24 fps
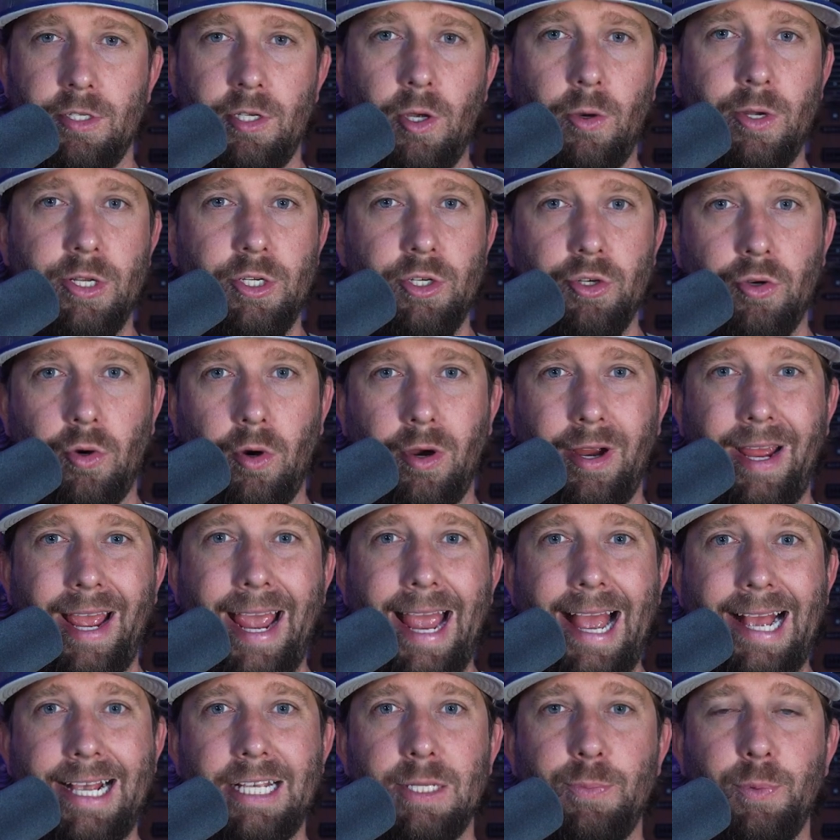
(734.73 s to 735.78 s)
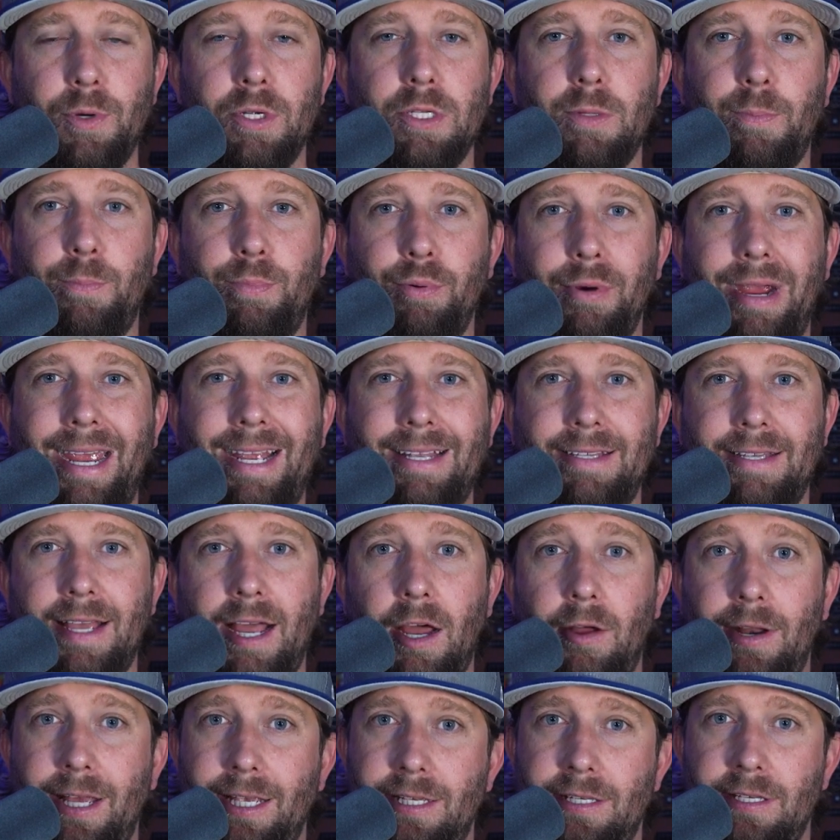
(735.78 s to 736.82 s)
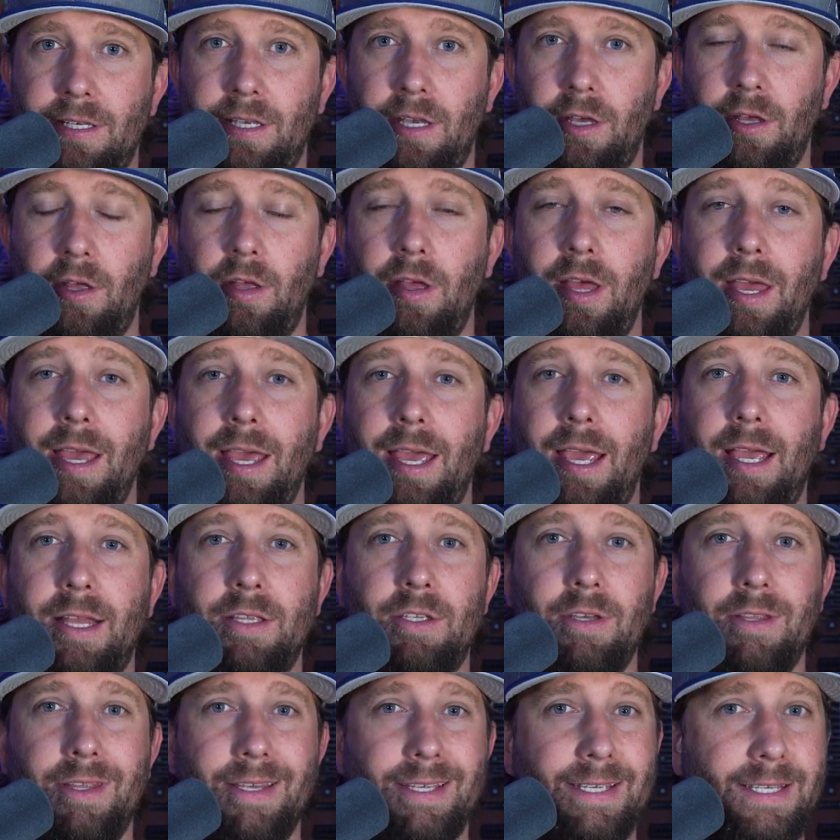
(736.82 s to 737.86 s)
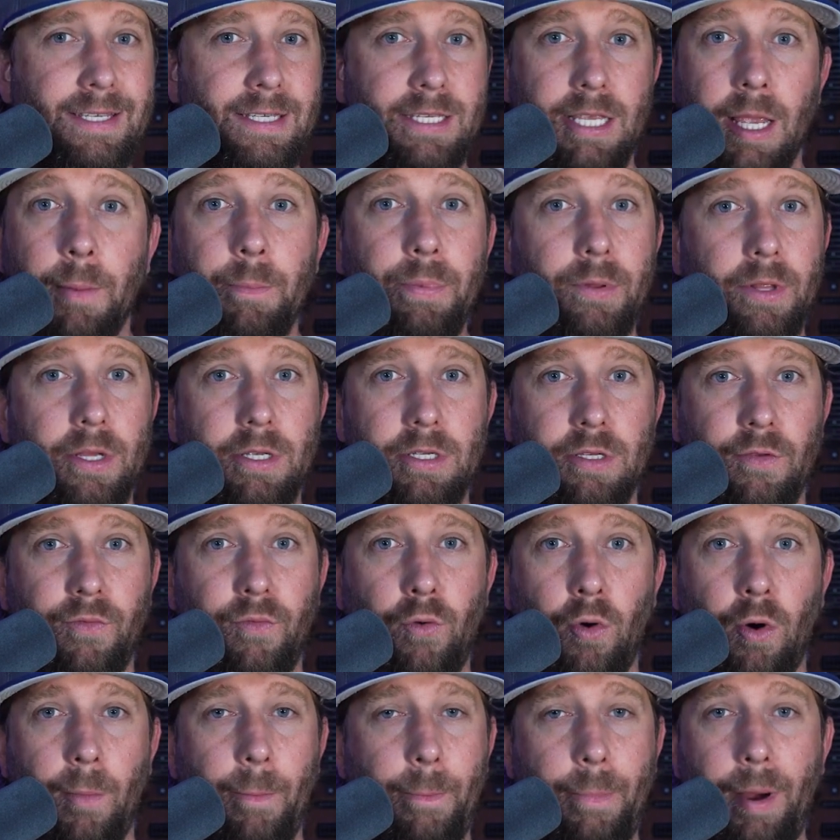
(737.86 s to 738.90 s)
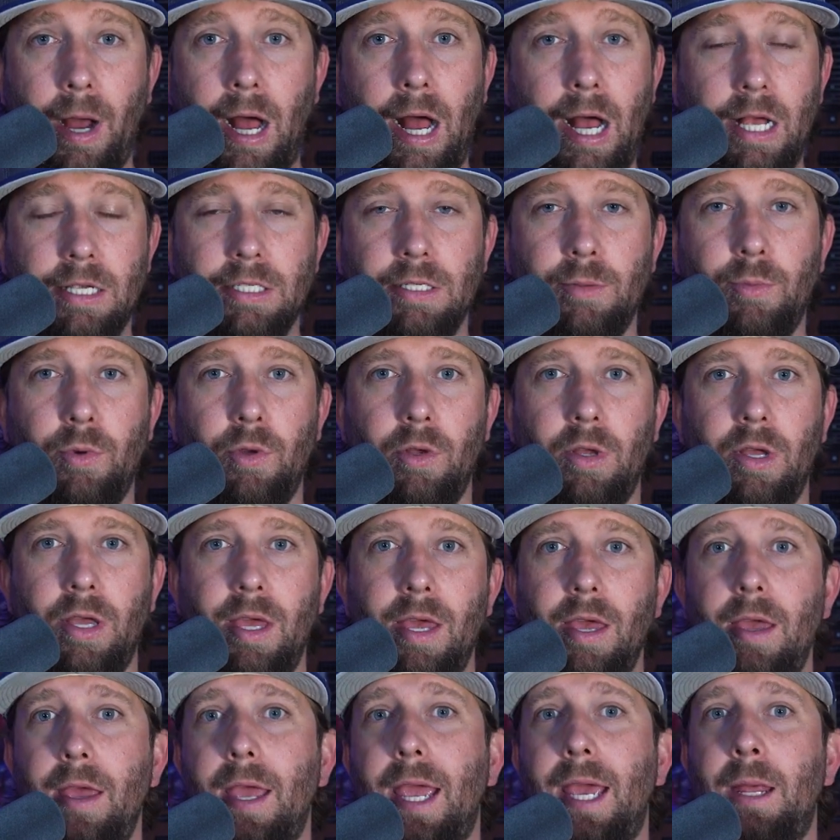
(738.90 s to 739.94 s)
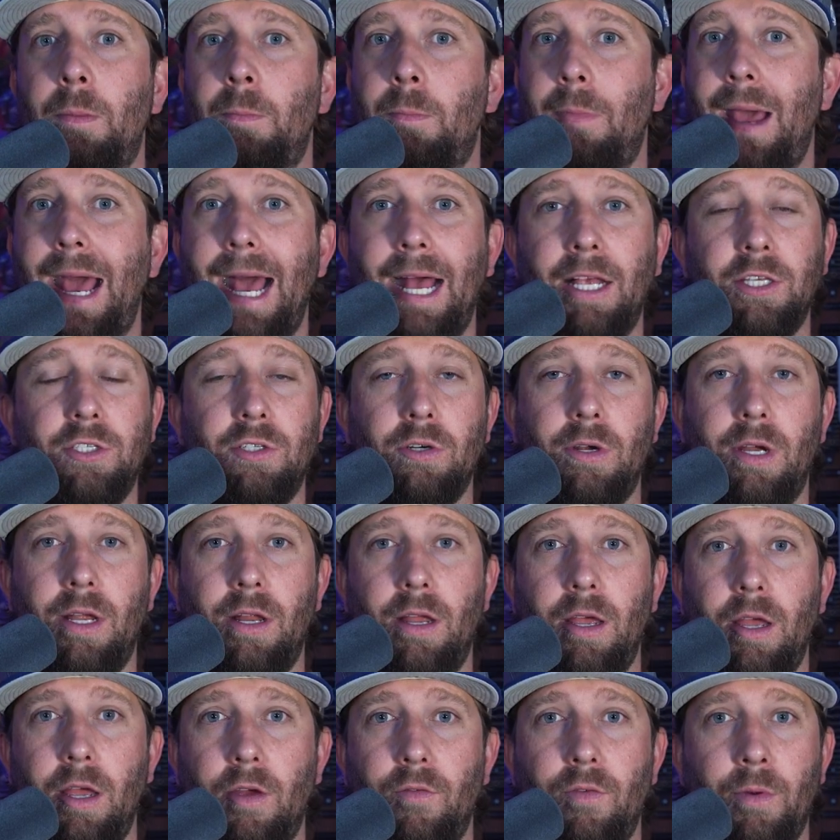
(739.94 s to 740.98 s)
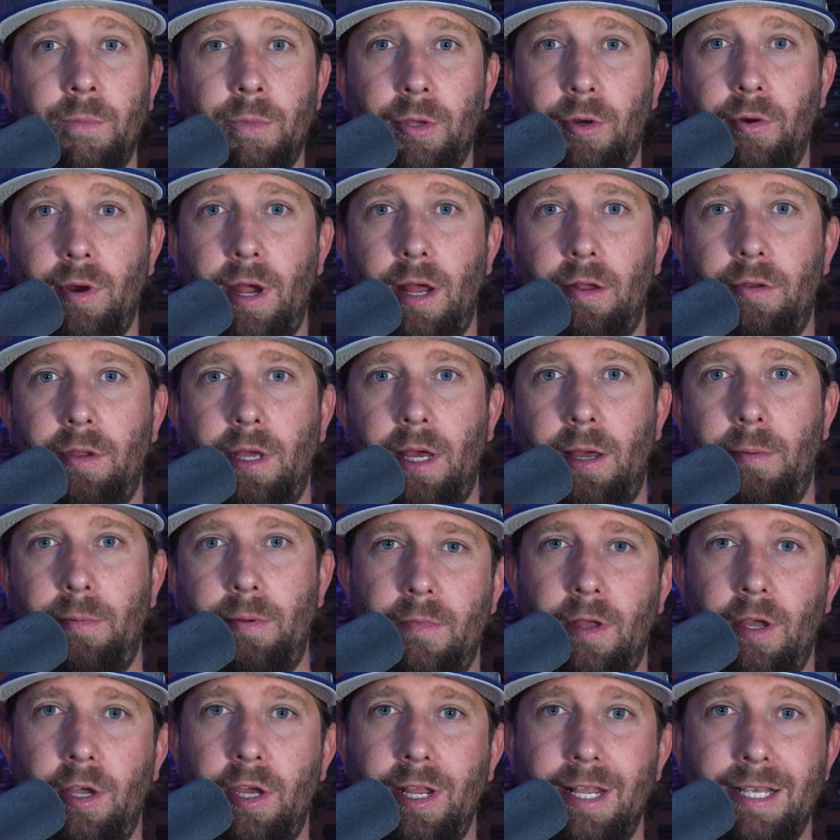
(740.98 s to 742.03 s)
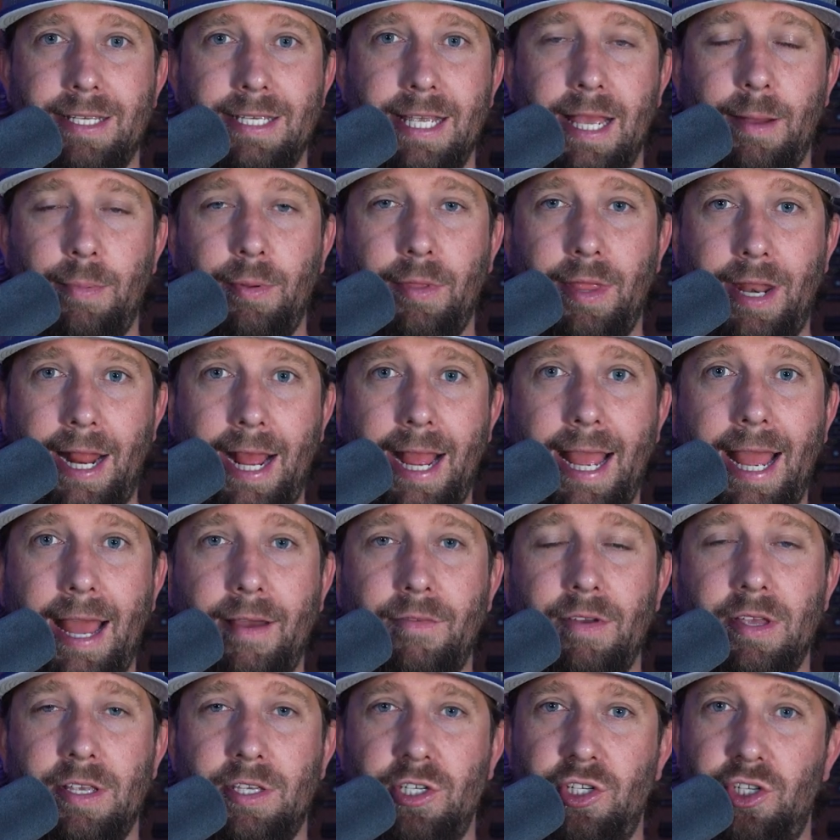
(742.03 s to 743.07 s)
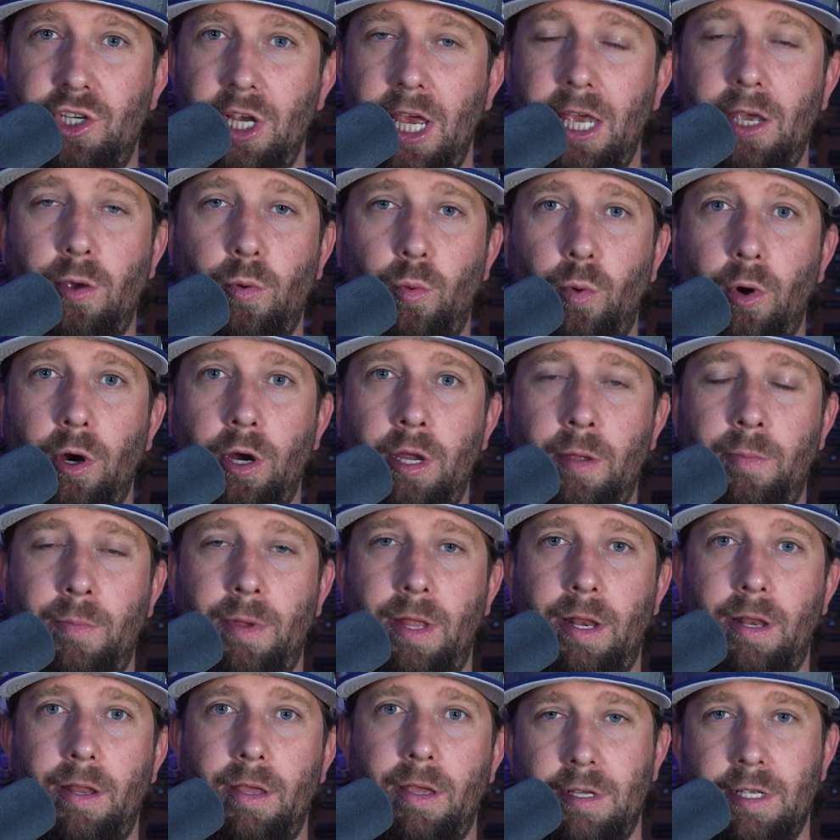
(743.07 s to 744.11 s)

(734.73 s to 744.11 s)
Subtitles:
So in short, experts break down a skill into the simplest form possible and master it from the ground up. A good example that I have is Jake Workman.